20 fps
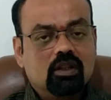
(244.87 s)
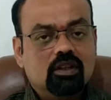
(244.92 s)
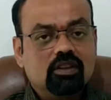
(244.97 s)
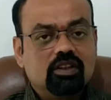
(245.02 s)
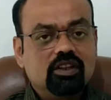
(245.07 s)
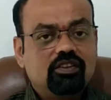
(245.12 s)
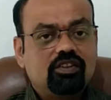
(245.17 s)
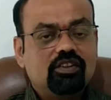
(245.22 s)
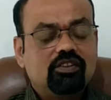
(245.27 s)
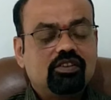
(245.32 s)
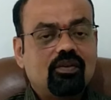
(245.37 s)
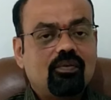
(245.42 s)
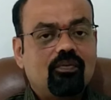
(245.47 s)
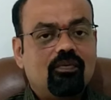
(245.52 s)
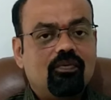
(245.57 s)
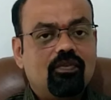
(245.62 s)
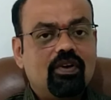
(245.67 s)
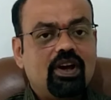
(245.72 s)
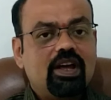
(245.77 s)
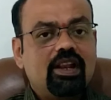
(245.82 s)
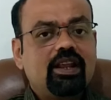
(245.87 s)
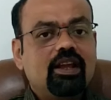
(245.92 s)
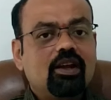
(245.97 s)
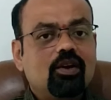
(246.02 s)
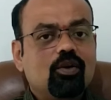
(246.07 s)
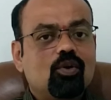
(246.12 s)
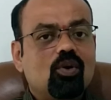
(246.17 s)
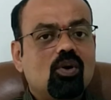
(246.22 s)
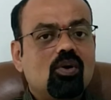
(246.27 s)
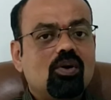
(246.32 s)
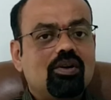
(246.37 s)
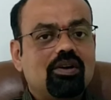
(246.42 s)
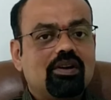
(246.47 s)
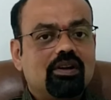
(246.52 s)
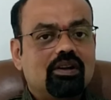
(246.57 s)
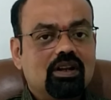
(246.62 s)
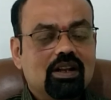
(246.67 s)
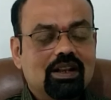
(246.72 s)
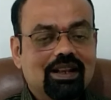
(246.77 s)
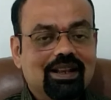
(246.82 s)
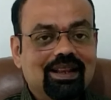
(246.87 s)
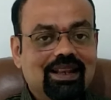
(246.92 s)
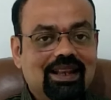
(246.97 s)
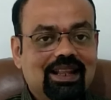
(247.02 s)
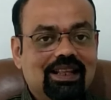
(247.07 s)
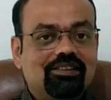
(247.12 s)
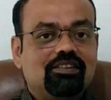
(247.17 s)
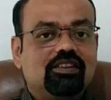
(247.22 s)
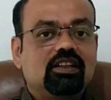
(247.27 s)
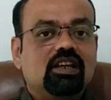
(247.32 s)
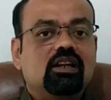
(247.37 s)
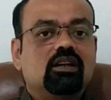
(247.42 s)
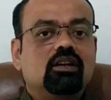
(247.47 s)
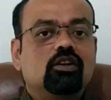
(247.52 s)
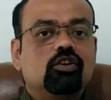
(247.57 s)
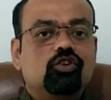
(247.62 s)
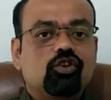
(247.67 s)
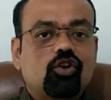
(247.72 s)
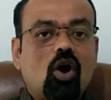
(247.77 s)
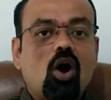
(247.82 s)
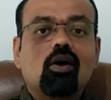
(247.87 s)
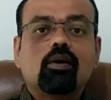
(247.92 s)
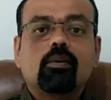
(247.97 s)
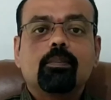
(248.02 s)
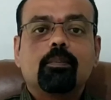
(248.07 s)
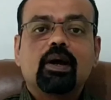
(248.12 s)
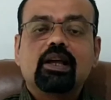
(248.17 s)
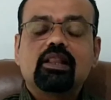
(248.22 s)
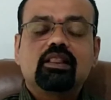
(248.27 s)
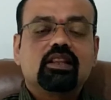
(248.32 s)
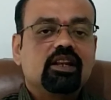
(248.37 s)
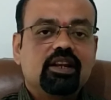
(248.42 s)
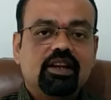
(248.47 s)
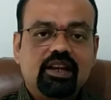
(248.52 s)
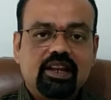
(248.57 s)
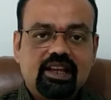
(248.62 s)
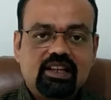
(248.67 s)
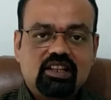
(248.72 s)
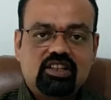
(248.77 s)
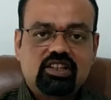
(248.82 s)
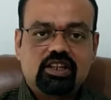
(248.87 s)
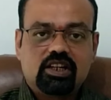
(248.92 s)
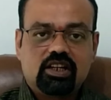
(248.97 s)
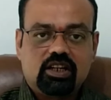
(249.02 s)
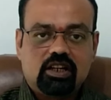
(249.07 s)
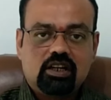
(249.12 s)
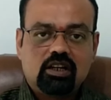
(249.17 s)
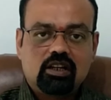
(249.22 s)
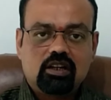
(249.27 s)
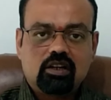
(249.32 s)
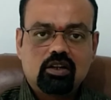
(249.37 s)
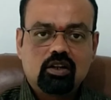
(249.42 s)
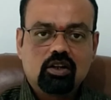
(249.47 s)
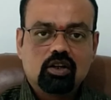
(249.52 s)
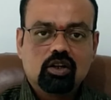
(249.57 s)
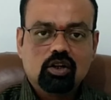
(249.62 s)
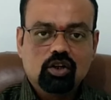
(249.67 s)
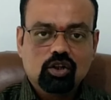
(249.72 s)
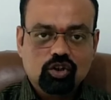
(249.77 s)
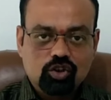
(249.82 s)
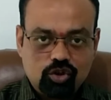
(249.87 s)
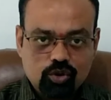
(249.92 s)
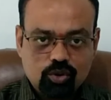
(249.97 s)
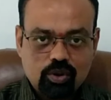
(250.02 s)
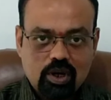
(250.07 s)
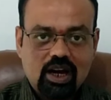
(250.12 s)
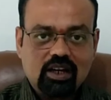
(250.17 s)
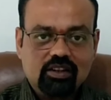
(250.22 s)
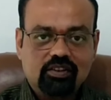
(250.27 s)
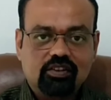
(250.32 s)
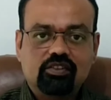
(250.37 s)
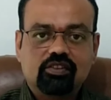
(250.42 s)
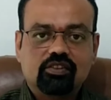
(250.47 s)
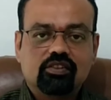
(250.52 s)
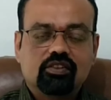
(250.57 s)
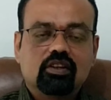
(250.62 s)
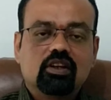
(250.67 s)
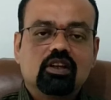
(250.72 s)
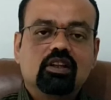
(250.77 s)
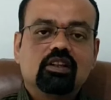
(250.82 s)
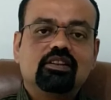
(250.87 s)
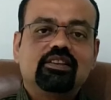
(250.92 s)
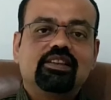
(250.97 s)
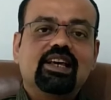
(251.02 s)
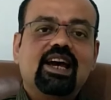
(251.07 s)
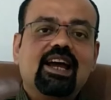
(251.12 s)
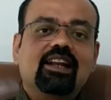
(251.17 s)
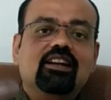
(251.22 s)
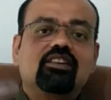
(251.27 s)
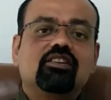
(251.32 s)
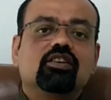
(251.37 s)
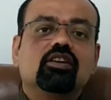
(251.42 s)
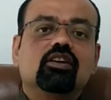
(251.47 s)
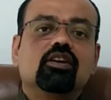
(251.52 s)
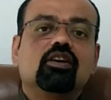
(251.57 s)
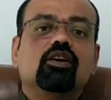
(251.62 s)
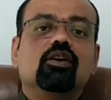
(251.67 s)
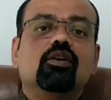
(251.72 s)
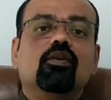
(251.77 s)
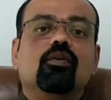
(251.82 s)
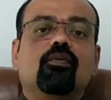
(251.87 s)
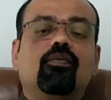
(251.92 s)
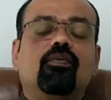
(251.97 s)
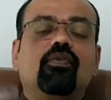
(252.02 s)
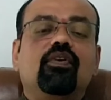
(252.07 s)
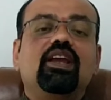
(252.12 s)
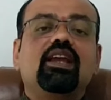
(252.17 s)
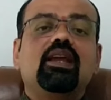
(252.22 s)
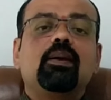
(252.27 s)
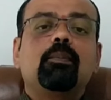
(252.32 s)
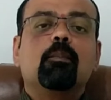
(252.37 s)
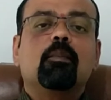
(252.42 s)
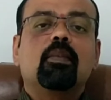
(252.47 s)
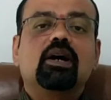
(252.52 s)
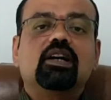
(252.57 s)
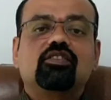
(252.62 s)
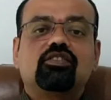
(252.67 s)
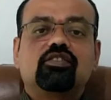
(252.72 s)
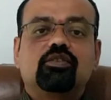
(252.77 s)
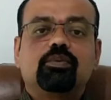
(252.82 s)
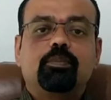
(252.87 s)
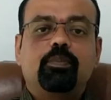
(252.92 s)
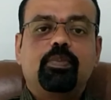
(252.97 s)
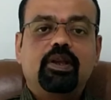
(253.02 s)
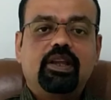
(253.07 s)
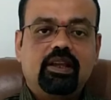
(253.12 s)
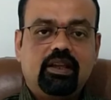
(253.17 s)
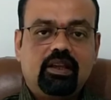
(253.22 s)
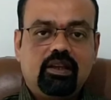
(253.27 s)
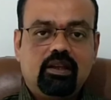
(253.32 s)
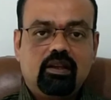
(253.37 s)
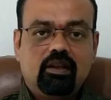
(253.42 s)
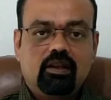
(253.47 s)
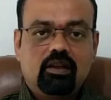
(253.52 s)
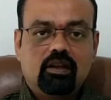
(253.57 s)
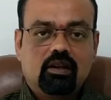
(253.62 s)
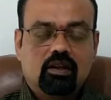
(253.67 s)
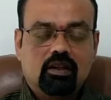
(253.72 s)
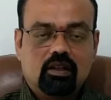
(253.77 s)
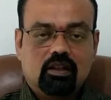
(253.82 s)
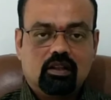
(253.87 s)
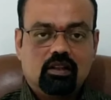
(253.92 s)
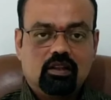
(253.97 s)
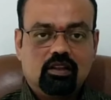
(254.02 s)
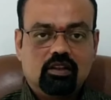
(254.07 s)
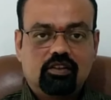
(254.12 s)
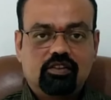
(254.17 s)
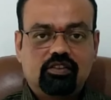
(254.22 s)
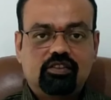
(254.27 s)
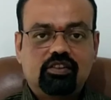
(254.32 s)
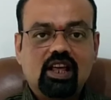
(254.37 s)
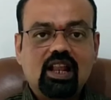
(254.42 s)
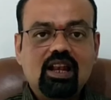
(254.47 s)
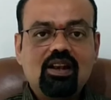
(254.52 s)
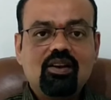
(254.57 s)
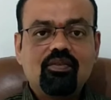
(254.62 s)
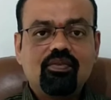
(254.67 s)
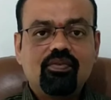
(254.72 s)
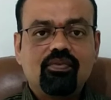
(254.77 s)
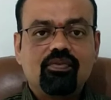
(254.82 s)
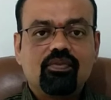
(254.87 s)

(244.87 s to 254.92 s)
This is a very good lesson taught by the nature to us that we must be self-relevant,